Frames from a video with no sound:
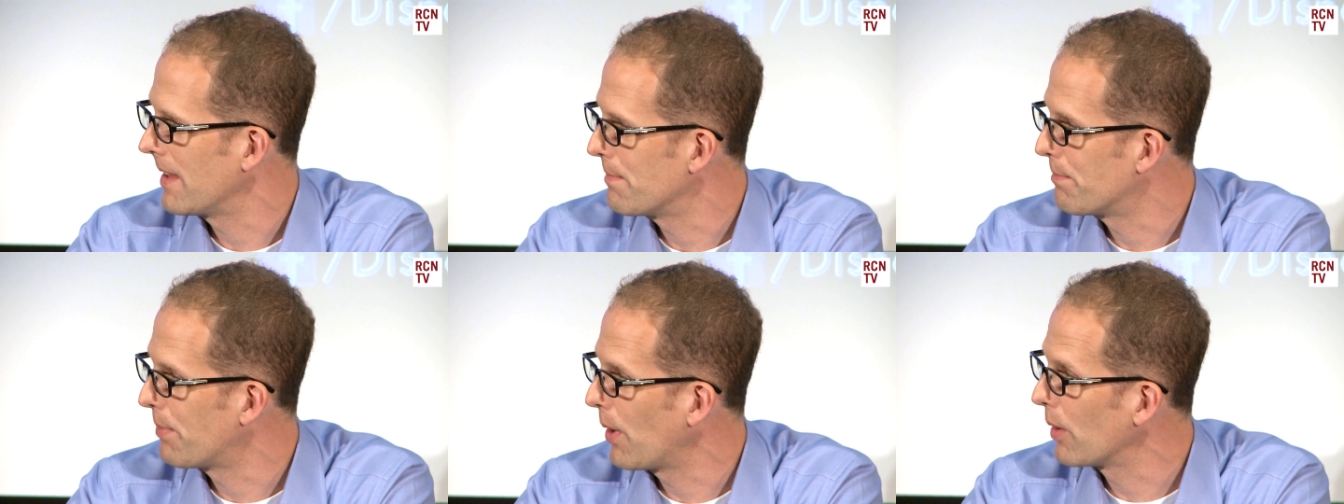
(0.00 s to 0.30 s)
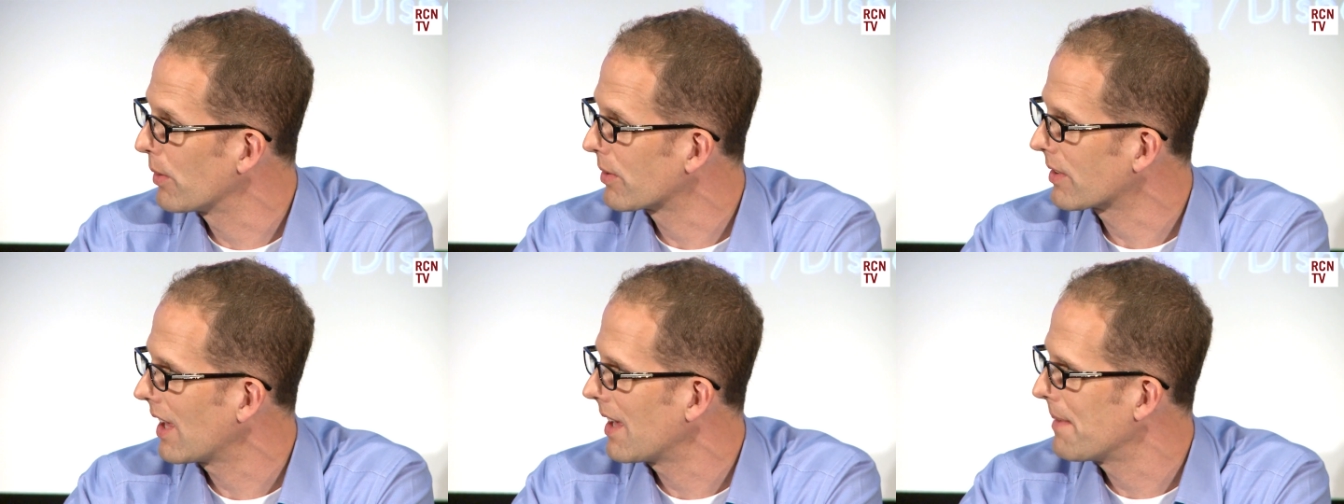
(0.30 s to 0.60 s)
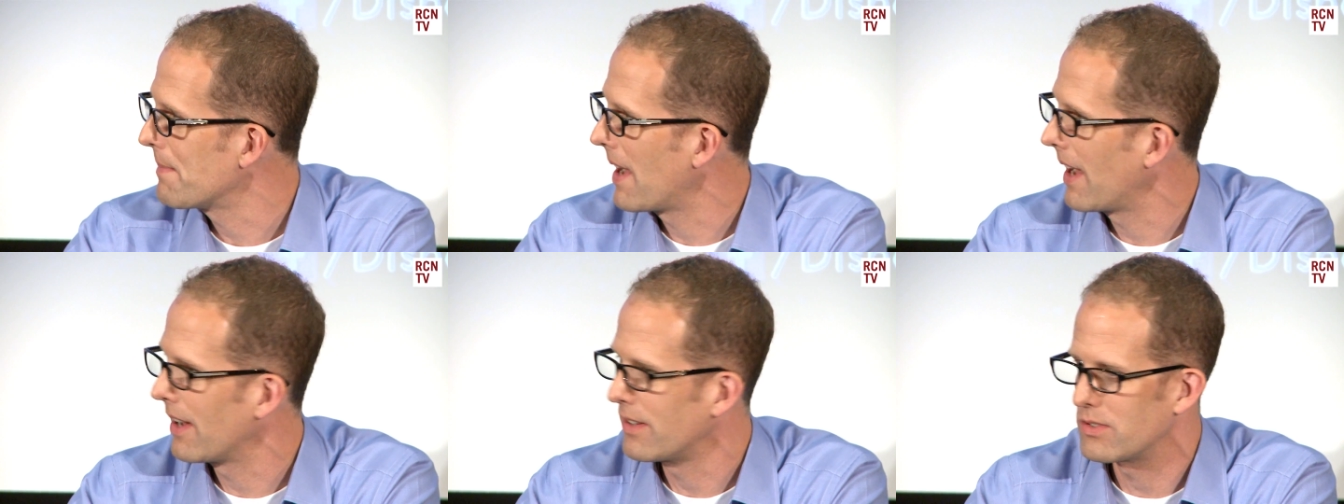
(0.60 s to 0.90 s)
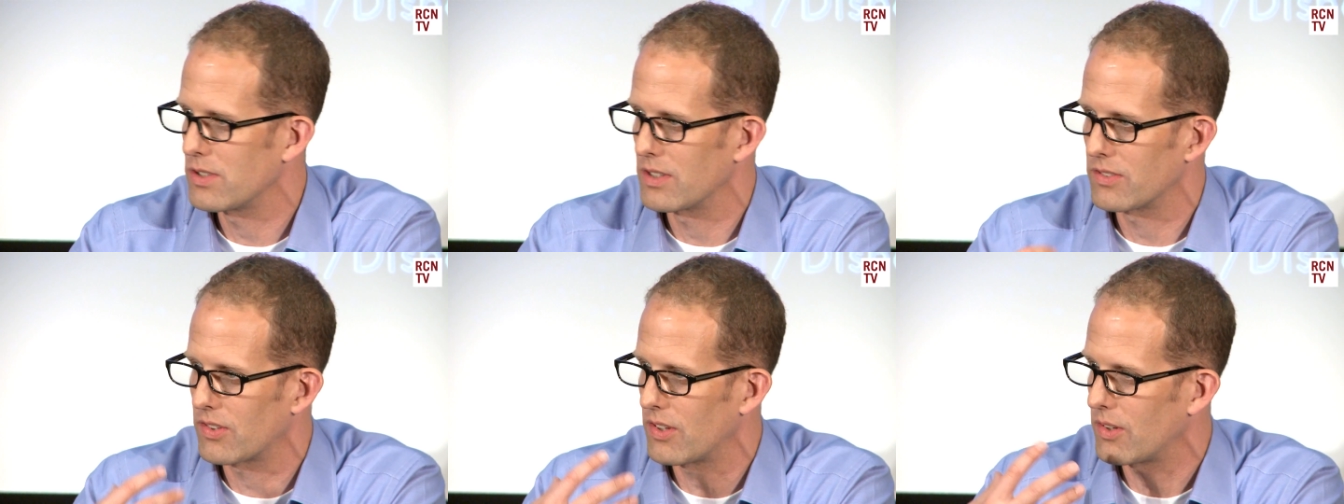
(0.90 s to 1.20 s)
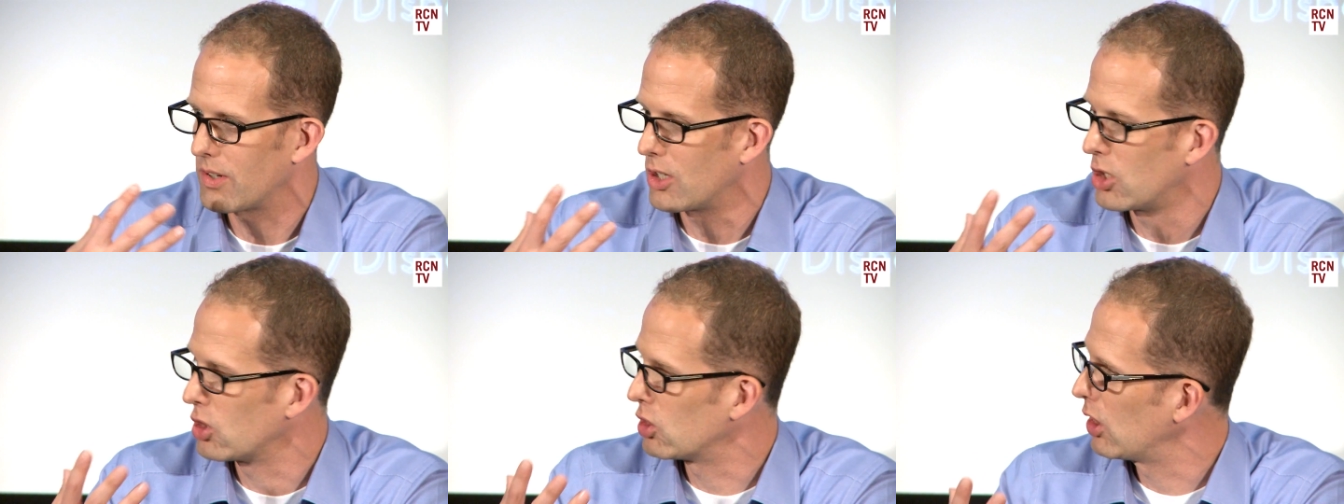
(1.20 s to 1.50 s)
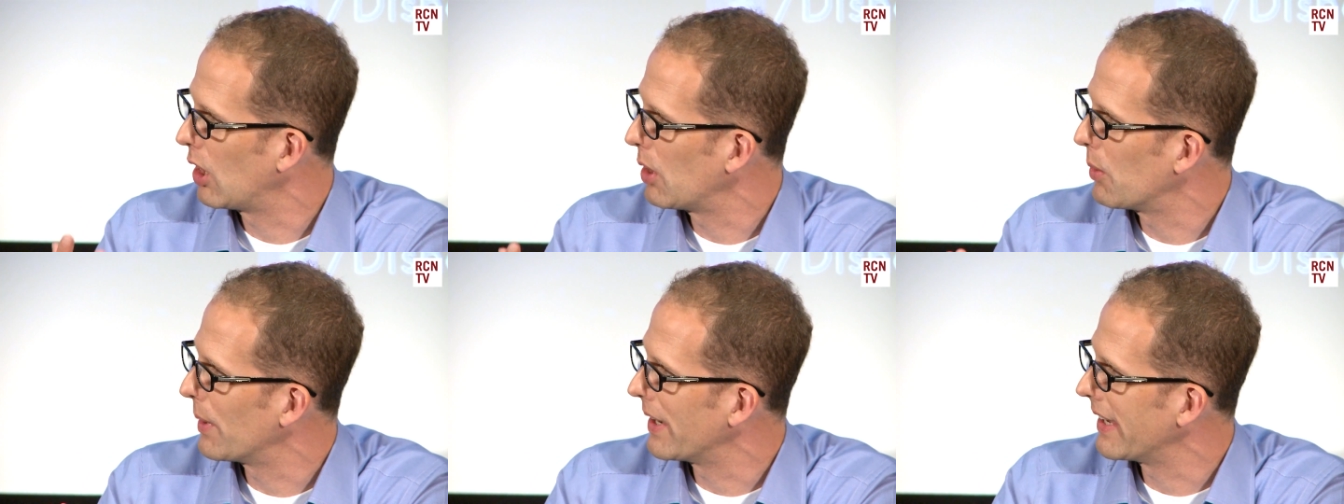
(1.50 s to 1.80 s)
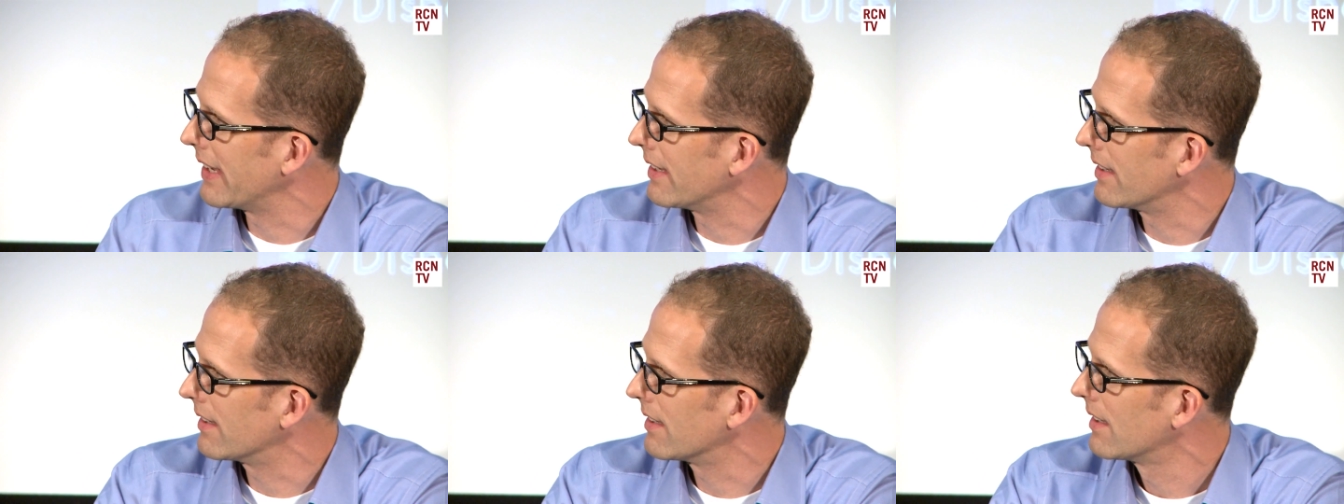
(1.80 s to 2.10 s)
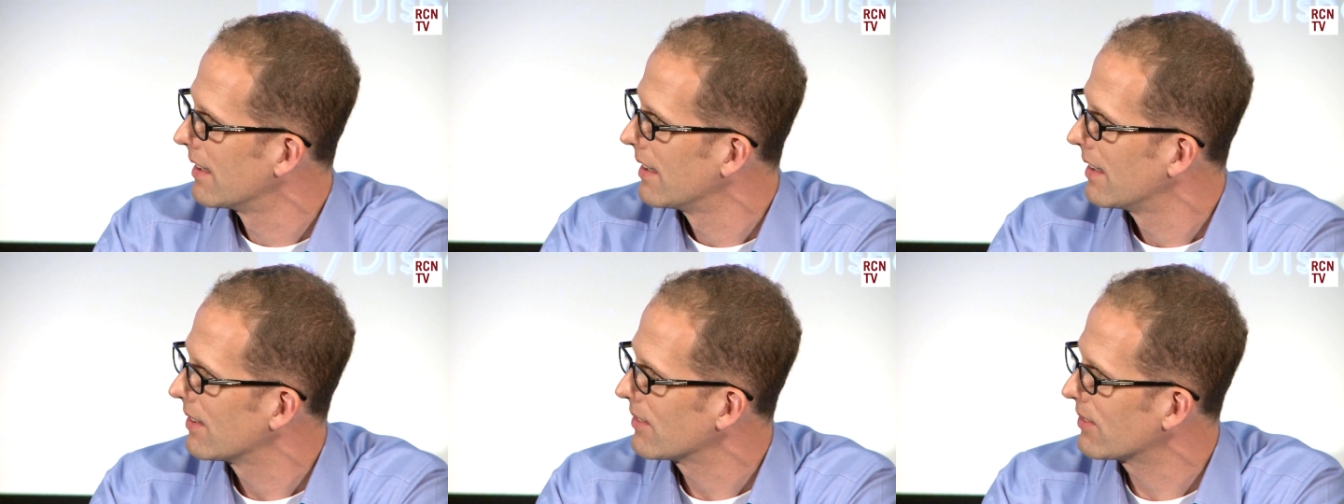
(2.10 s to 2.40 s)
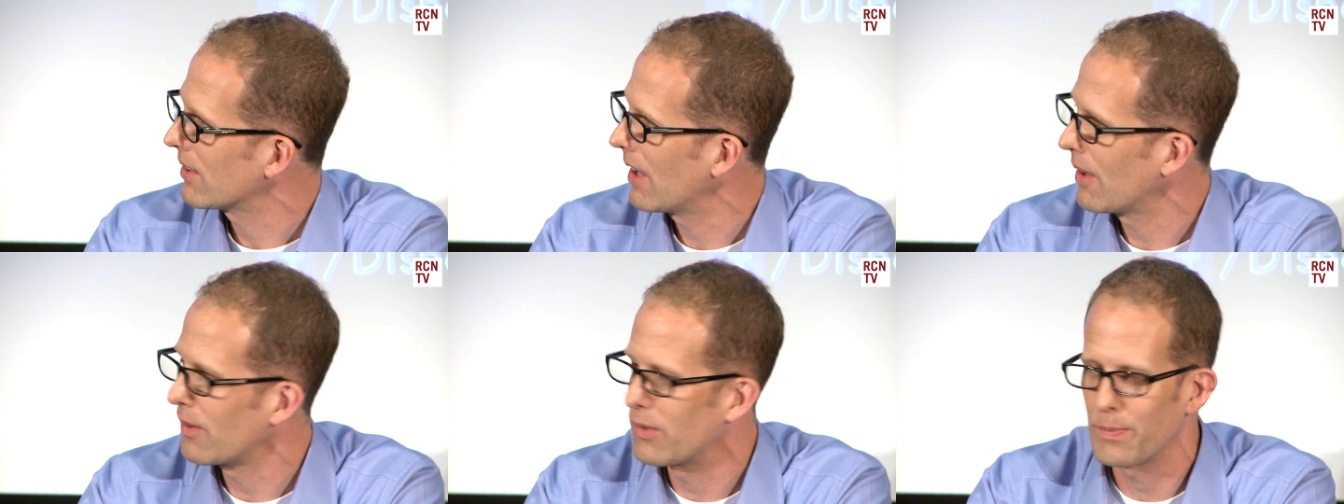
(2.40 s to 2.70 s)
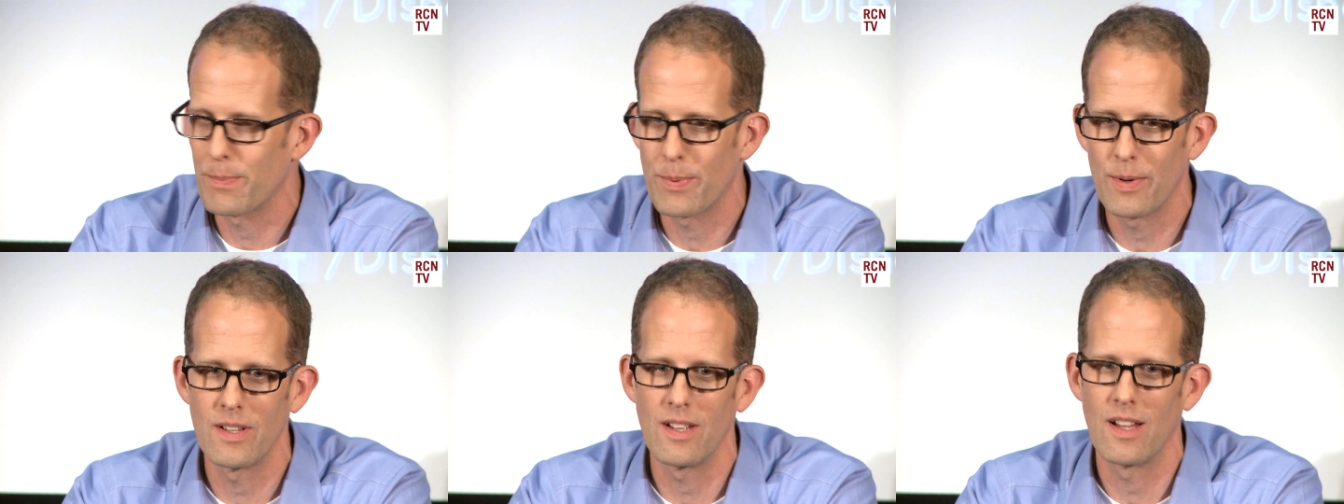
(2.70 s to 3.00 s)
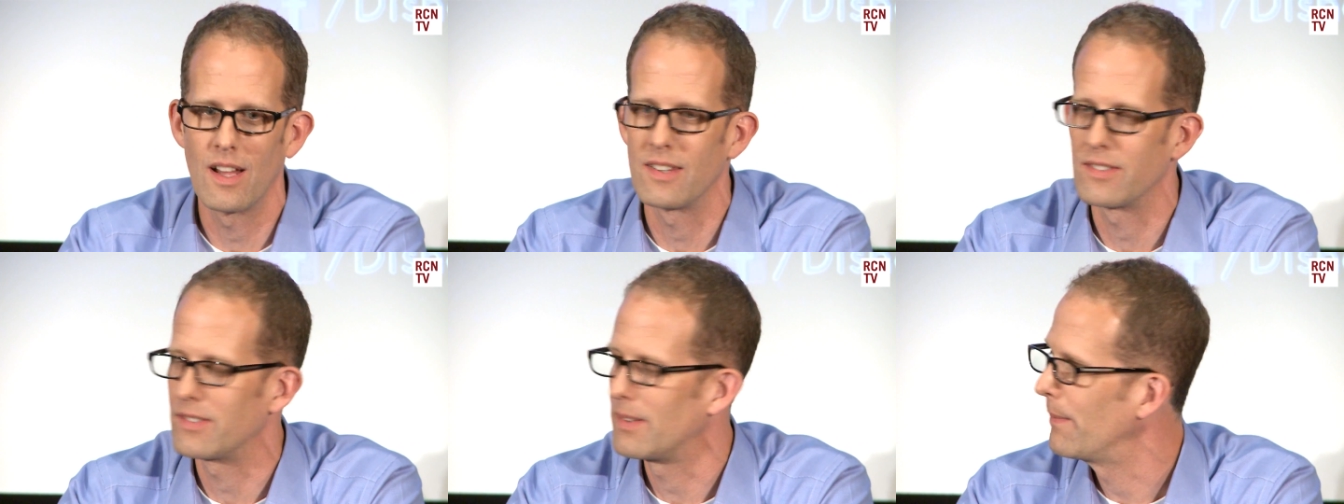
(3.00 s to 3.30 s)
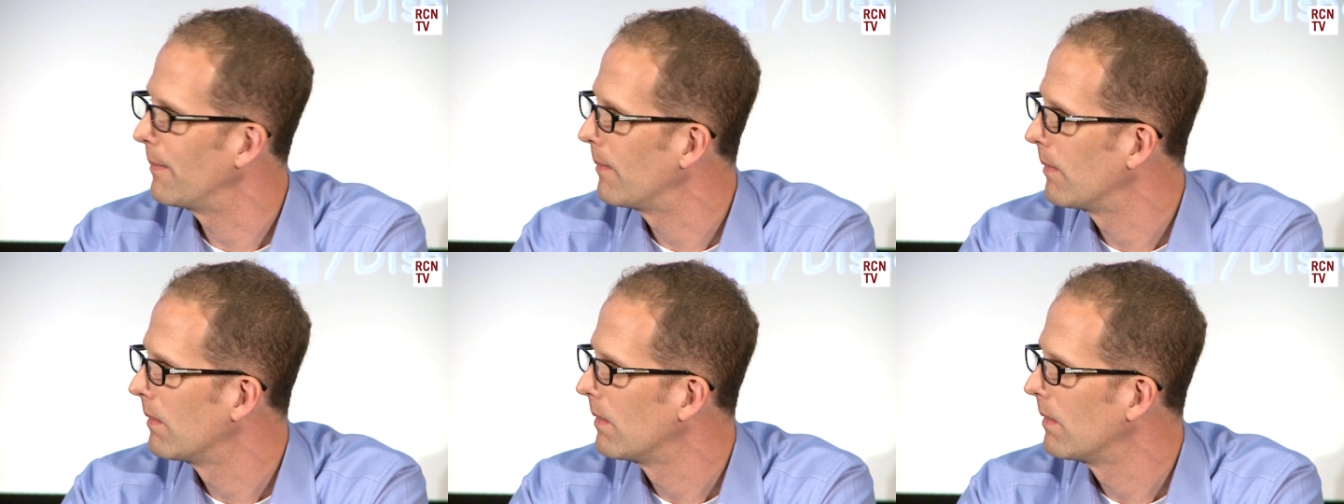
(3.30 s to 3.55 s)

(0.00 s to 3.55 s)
they both came out just sort of glowing. Yeah. Mm-hmm. So that was pretty awesome.